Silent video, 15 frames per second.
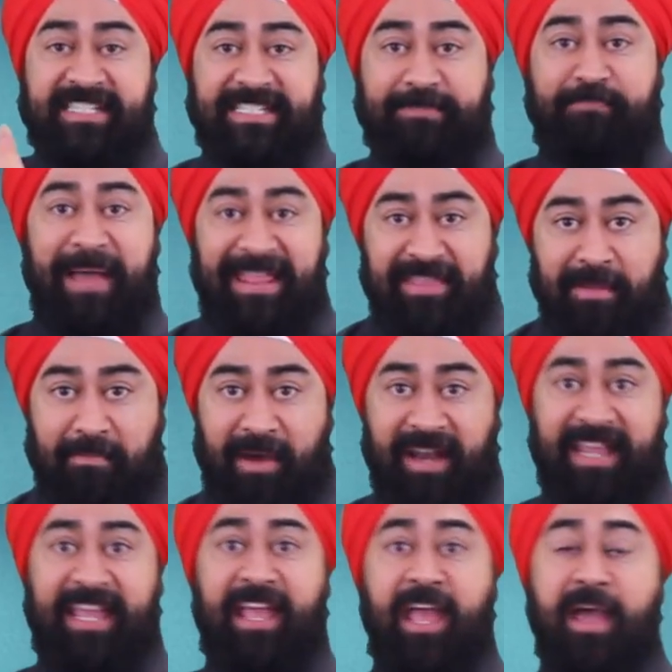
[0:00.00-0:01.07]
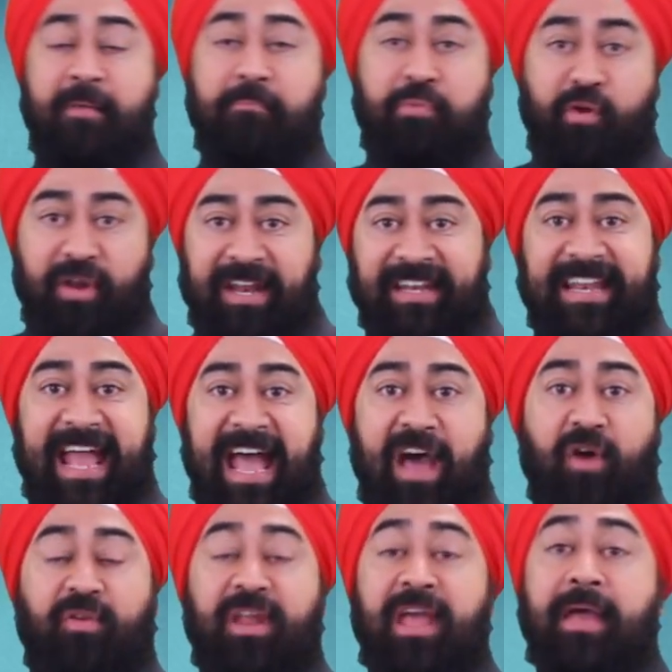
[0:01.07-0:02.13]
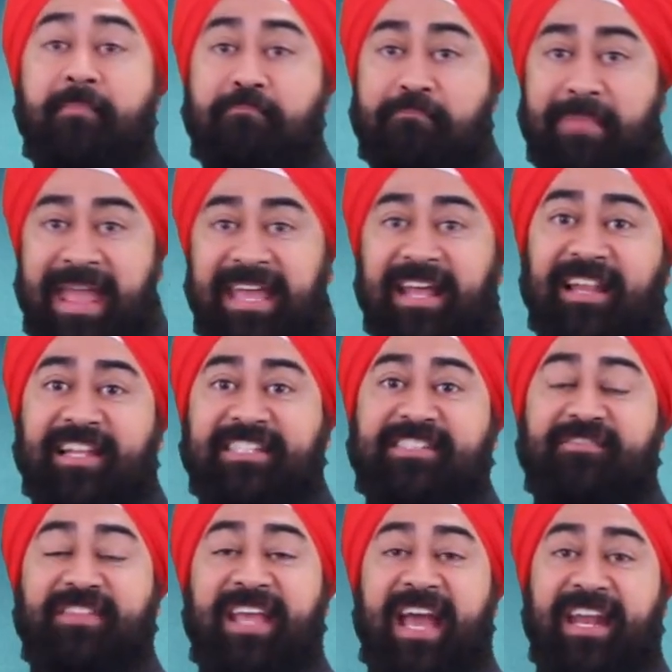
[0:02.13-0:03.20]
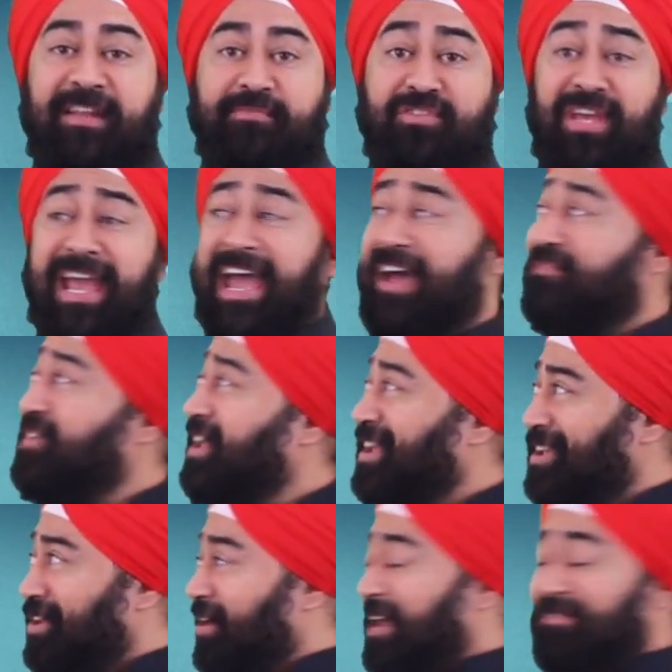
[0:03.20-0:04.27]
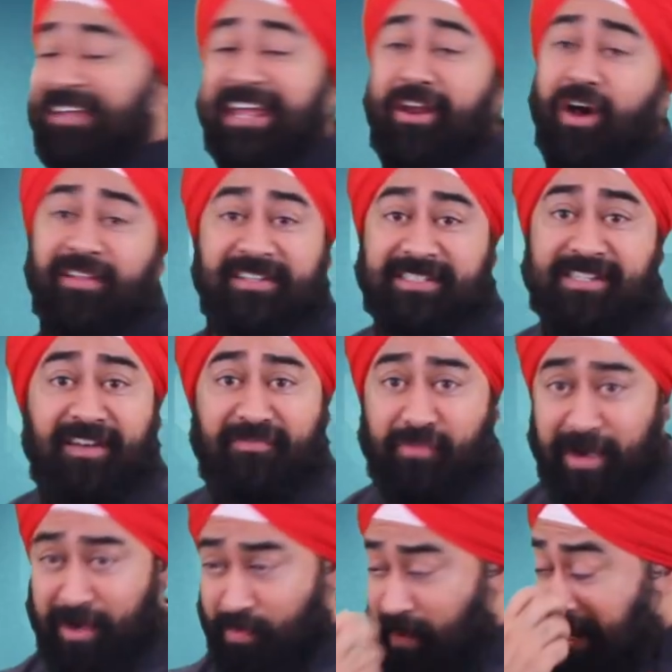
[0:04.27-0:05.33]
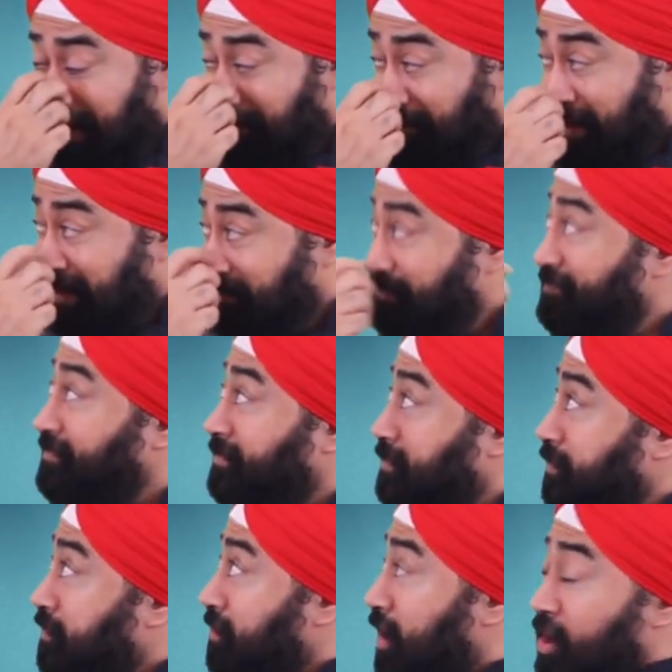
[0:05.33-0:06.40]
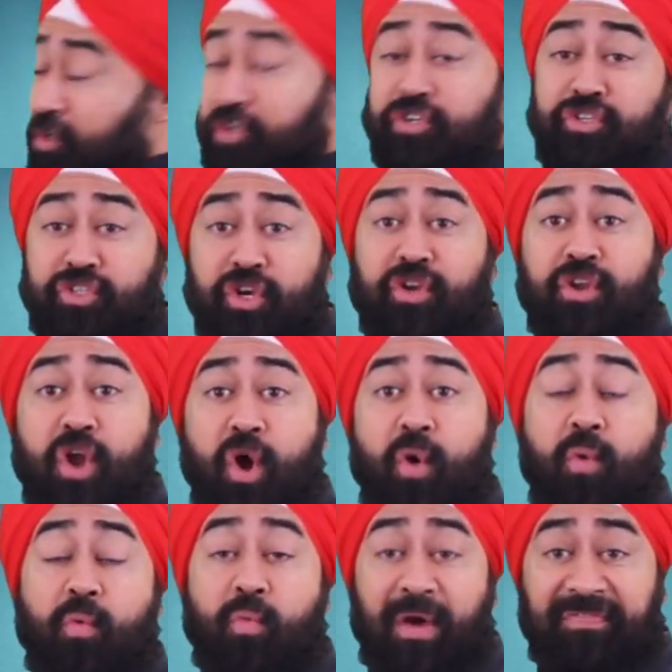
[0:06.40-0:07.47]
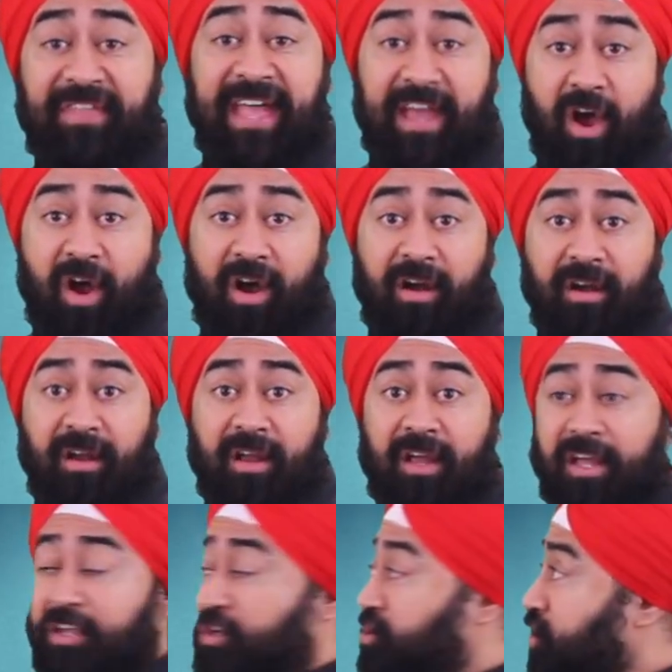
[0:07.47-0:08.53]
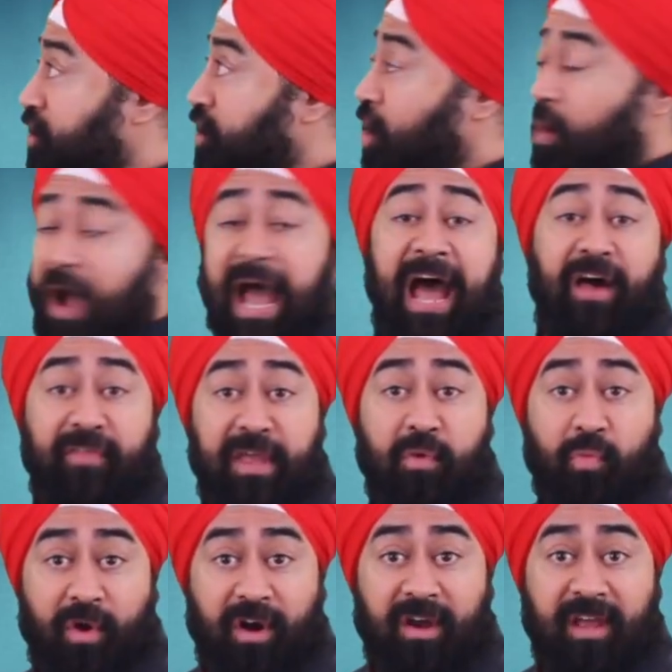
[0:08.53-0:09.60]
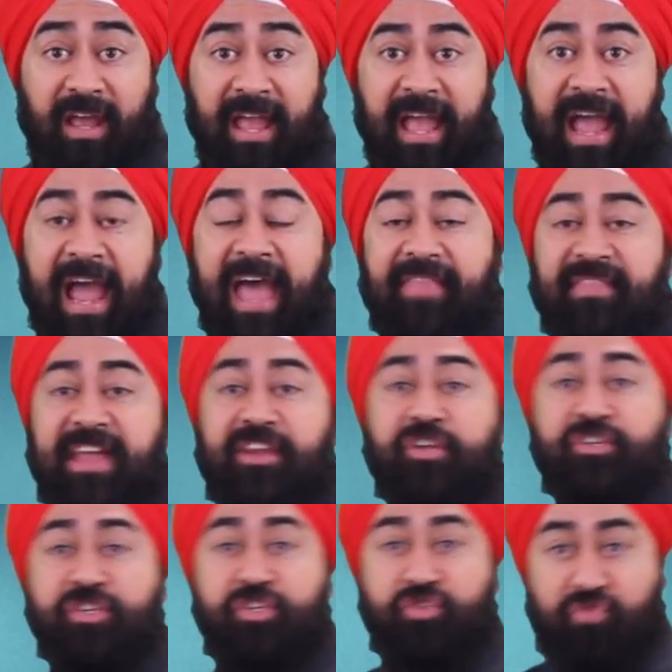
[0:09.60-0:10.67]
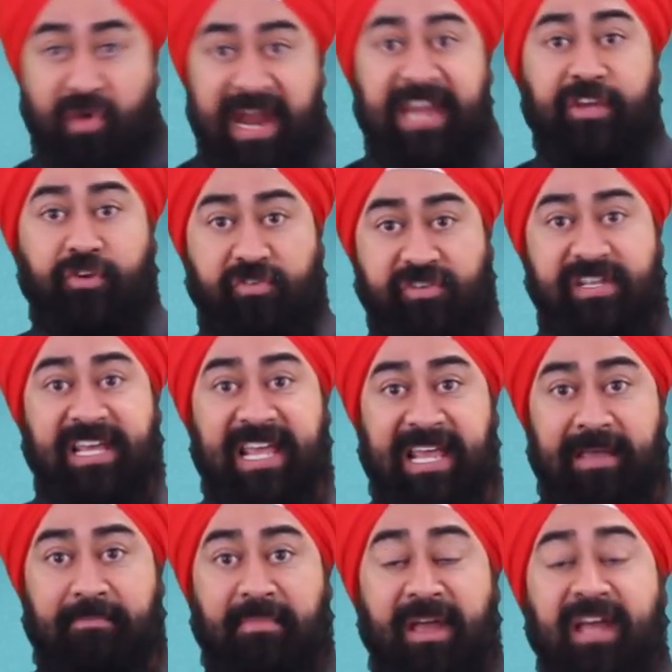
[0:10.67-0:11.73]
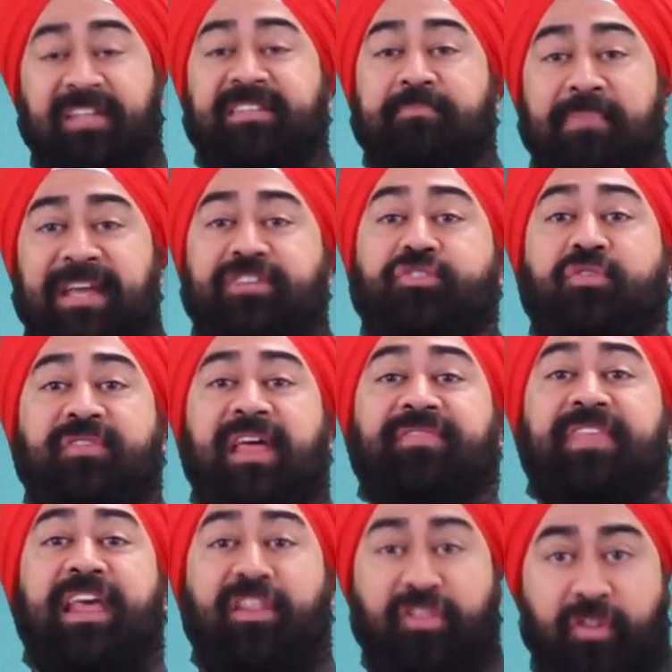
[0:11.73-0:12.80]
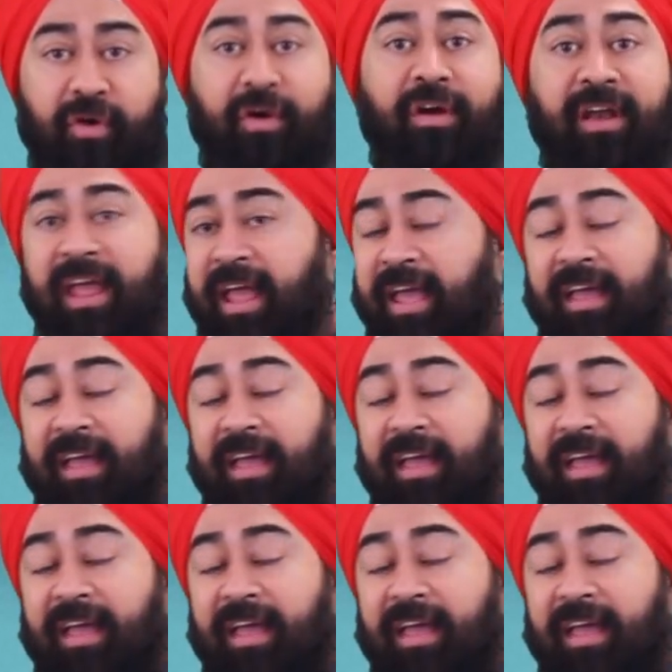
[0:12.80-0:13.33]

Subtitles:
spend the money, put it down, make a list of the items you have. You don't have to get all this stuff right away, but you should know what they are, you should know how they work, and then you should train your team to make sure that they learn.